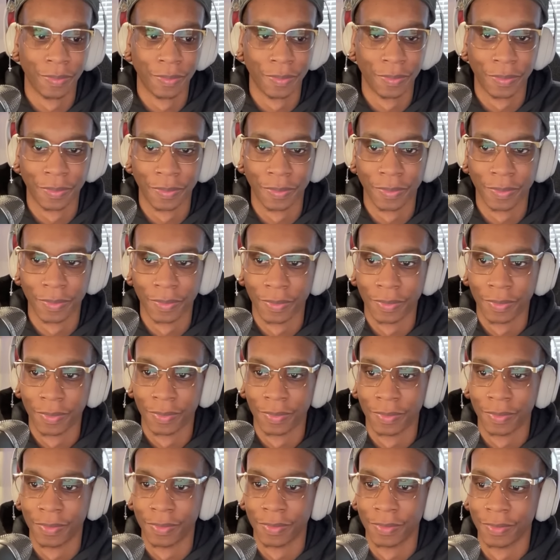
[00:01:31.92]

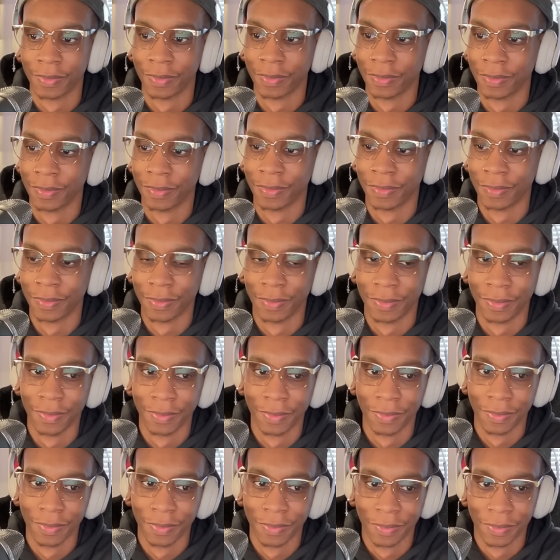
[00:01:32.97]

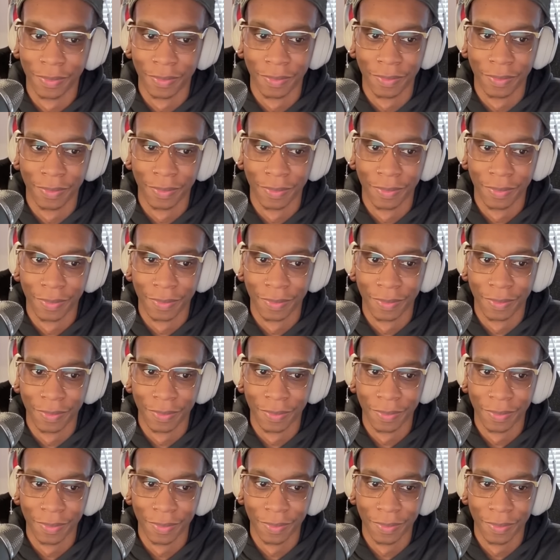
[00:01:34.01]

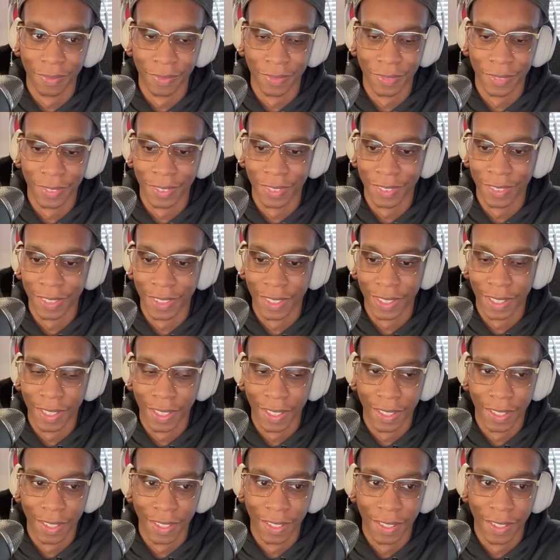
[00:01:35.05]

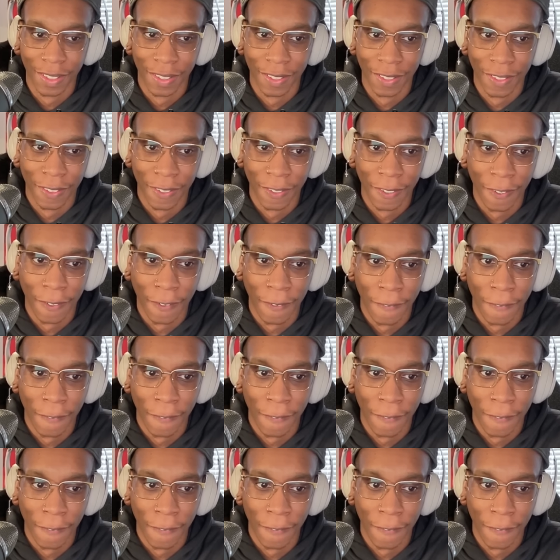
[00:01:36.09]
The person shown says nothing.